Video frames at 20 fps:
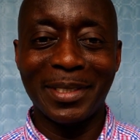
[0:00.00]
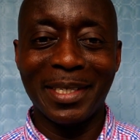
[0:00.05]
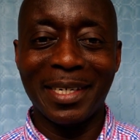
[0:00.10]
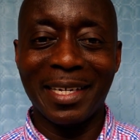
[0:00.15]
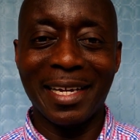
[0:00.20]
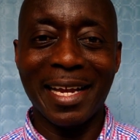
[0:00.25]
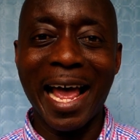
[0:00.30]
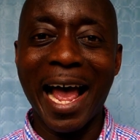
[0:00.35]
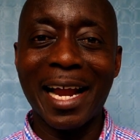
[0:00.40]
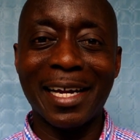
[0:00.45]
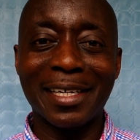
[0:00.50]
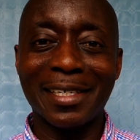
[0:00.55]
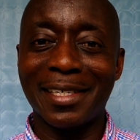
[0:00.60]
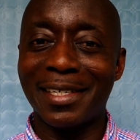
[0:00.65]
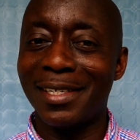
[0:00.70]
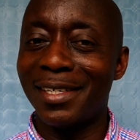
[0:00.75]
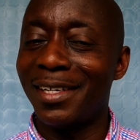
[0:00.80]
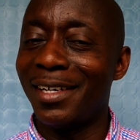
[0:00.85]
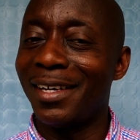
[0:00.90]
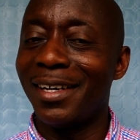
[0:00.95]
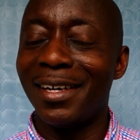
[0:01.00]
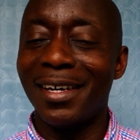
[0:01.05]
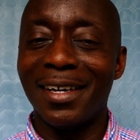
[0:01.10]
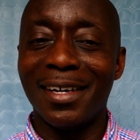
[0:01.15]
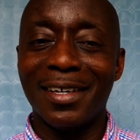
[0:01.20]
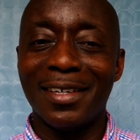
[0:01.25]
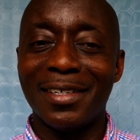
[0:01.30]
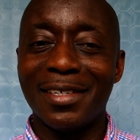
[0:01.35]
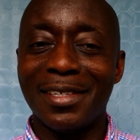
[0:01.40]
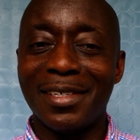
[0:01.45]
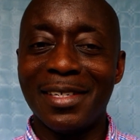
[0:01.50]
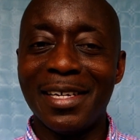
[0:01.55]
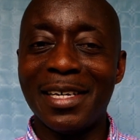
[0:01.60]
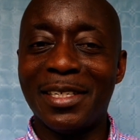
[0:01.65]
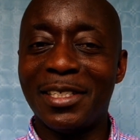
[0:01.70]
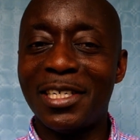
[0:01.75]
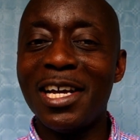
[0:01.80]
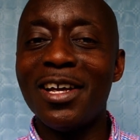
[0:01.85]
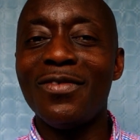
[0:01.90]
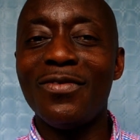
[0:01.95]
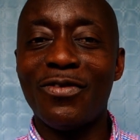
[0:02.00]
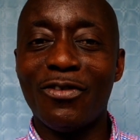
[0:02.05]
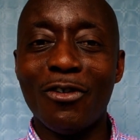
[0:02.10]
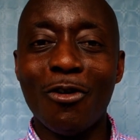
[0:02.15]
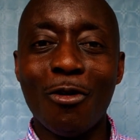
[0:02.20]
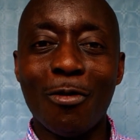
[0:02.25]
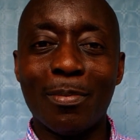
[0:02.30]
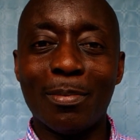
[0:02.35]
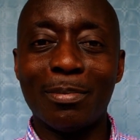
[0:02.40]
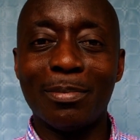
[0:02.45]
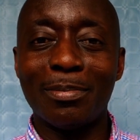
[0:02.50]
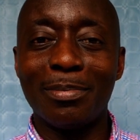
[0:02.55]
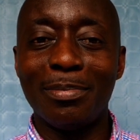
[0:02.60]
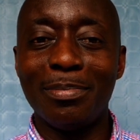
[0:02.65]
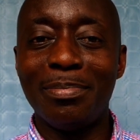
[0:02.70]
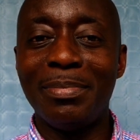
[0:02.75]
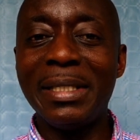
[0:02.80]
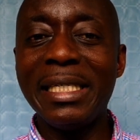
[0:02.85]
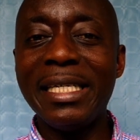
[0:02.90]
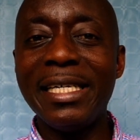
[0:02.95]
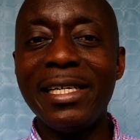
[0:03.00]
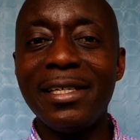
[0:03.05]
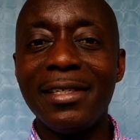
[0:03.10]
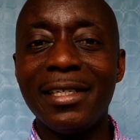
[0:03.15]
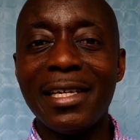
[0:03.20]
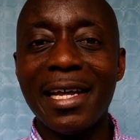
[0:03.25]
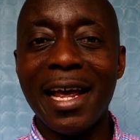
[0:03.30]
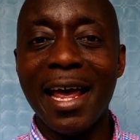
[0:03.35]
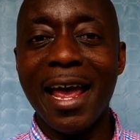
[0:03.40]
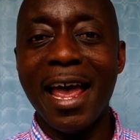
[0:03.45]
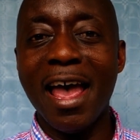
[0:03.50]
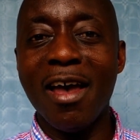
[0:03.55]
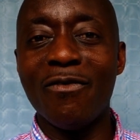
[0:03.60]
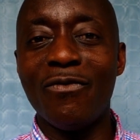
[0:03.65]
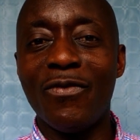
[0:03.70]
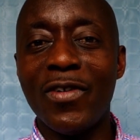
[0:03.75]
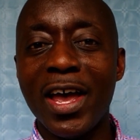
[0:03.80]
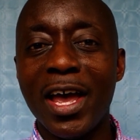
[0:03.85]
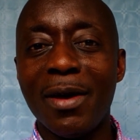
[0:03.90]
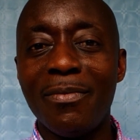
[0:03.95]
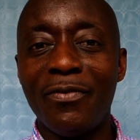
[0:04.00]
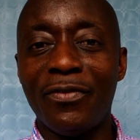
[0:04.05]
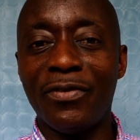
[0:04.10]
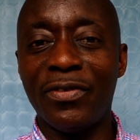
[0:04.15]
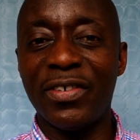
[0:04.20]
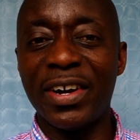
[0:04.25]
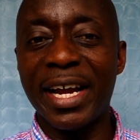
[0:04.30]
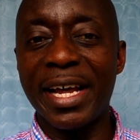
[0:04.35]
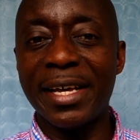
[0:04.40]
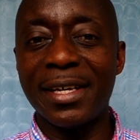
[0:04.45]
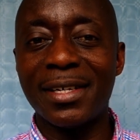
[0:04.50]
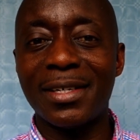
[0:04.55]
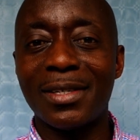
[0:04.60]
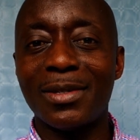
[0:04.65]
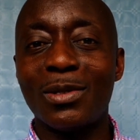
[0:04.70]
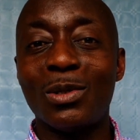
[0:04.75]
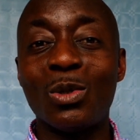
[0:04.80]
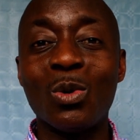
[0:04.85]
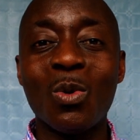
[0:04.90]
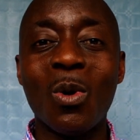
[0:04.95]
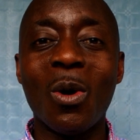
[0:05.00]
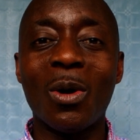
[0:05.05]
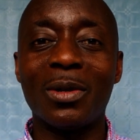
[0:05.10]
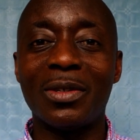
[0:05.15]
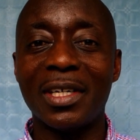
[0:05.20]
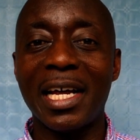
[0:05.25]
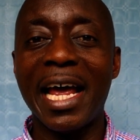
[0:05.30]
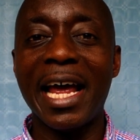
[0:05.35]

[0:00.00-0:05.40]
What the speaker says: And that is, they change from being a verb phrase to what?